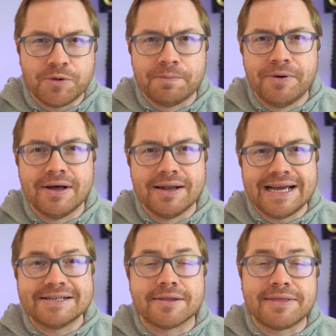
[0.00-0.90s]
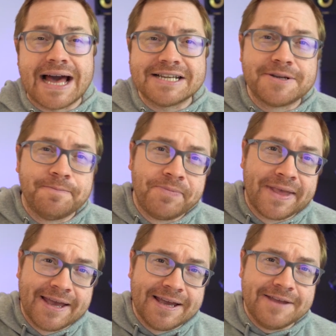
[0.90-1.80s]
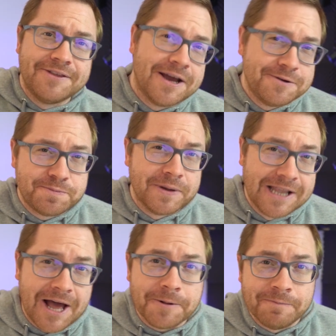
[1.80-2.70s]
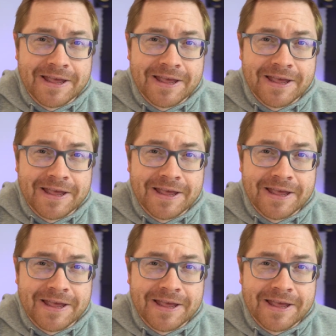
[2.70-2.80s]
we'll put a link to that in the notes below.